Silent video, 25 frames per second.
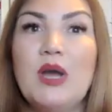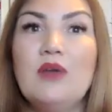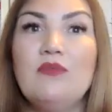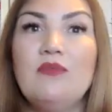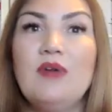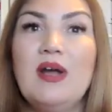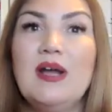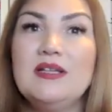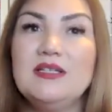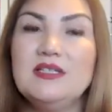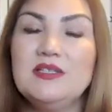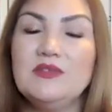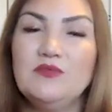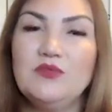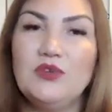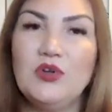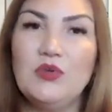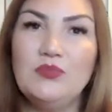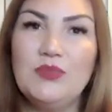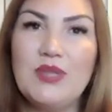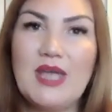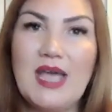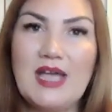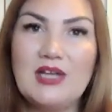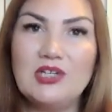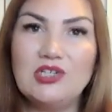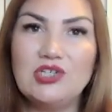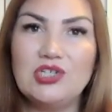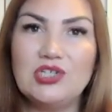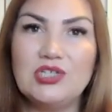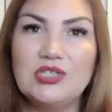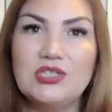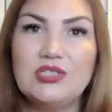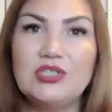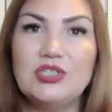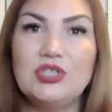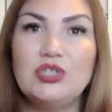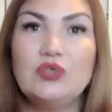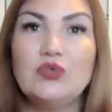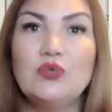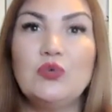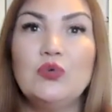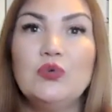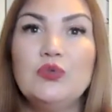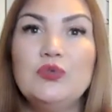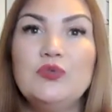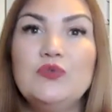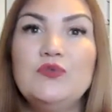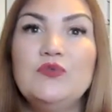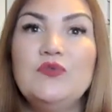by rising from the ashes
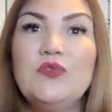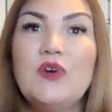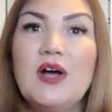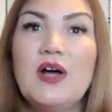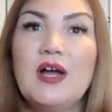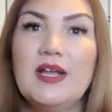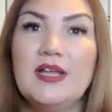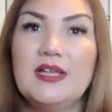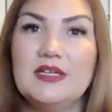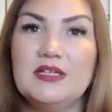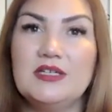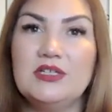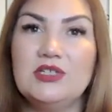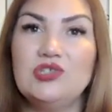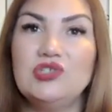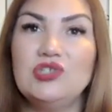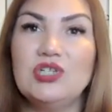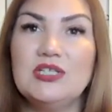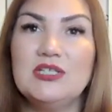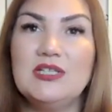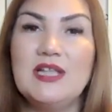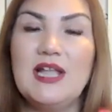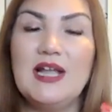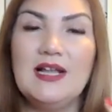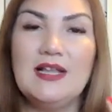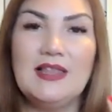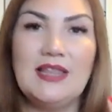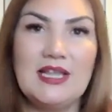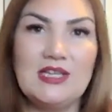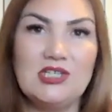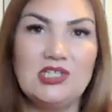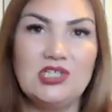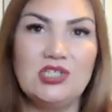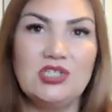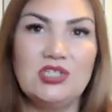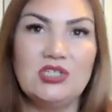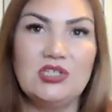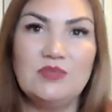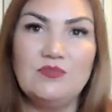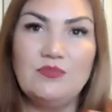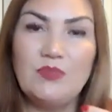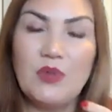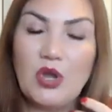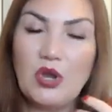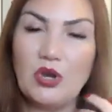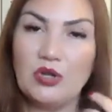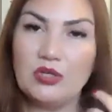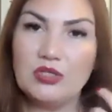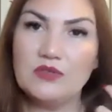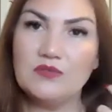through the fire, just like legendary
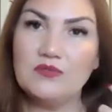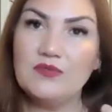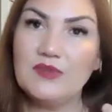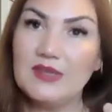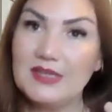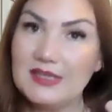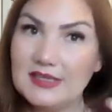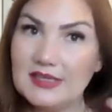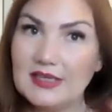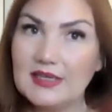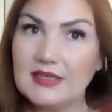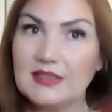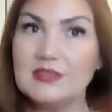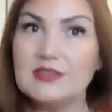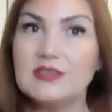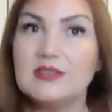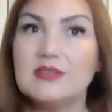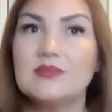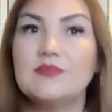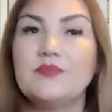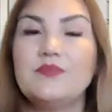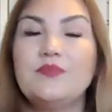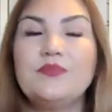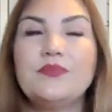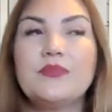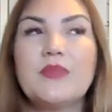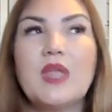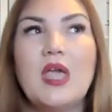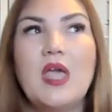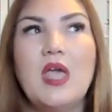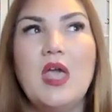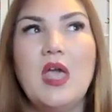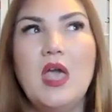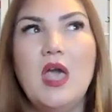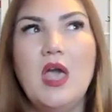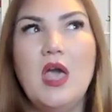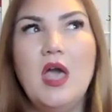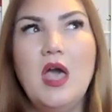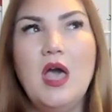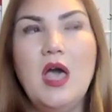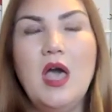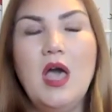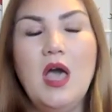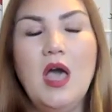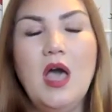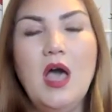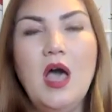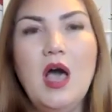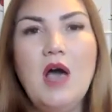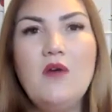bird, the phoenix.
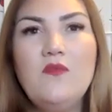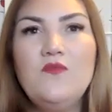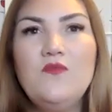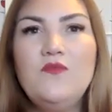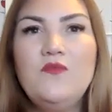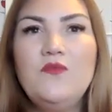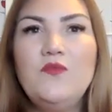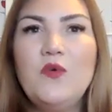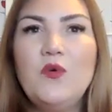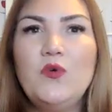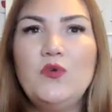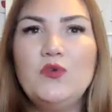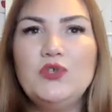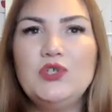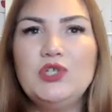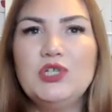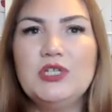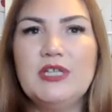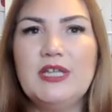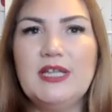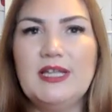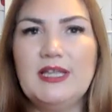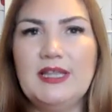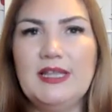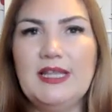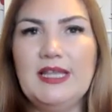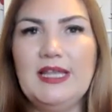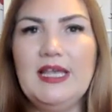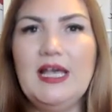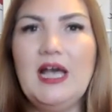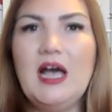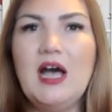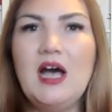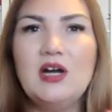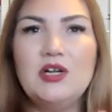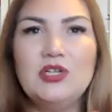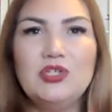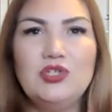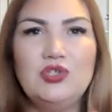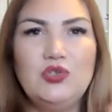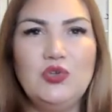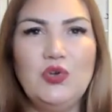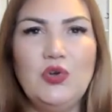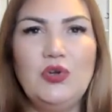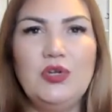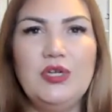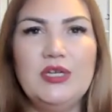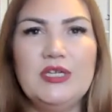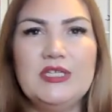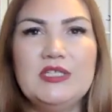Unfortunately, our
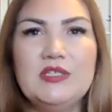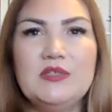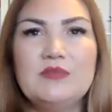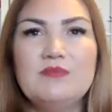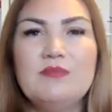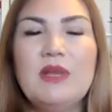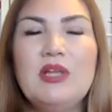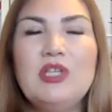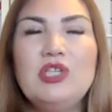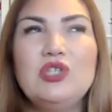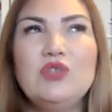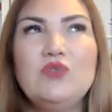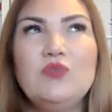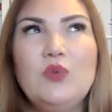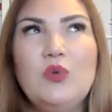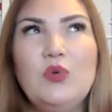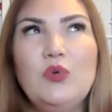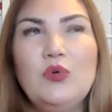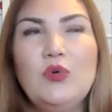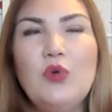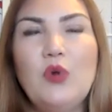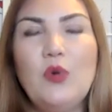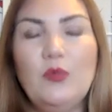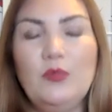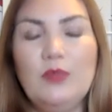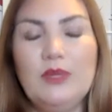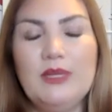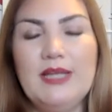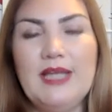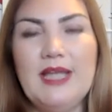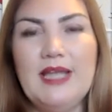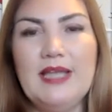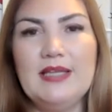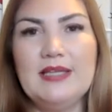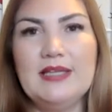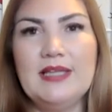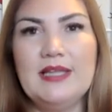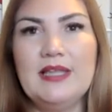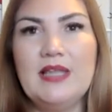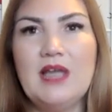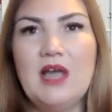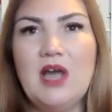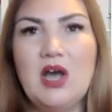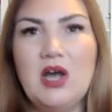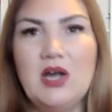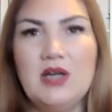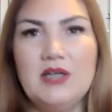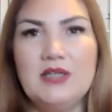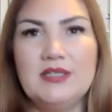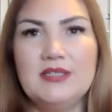journey is much more complicated and
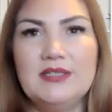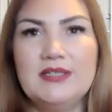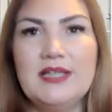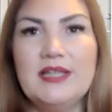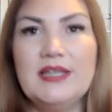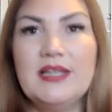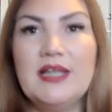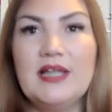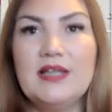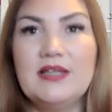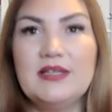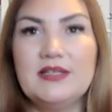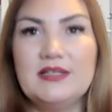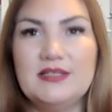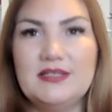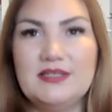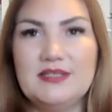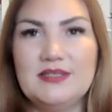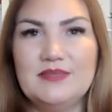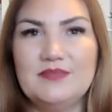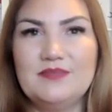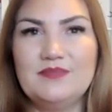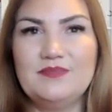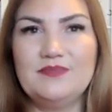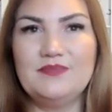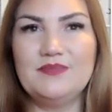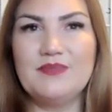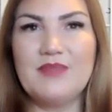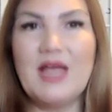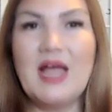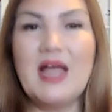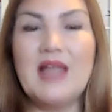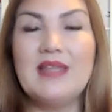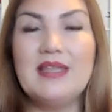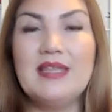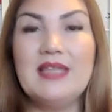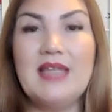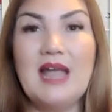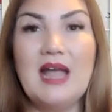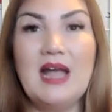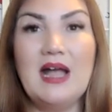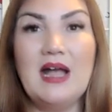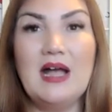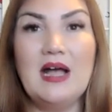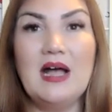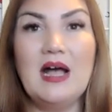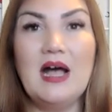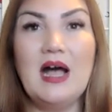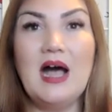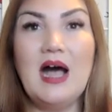harder than others. And
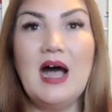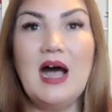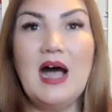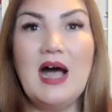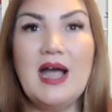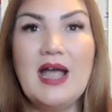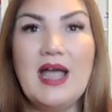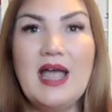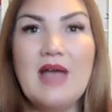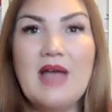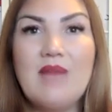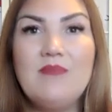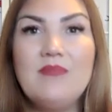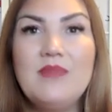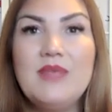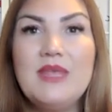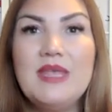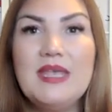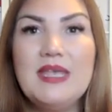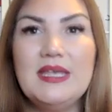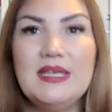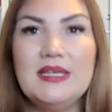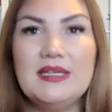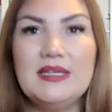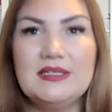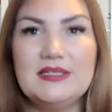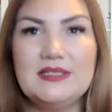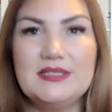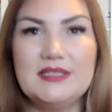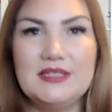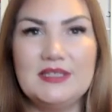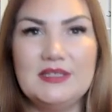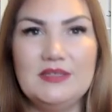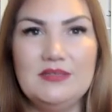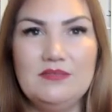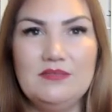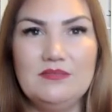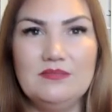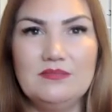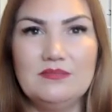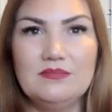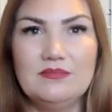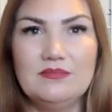I am here to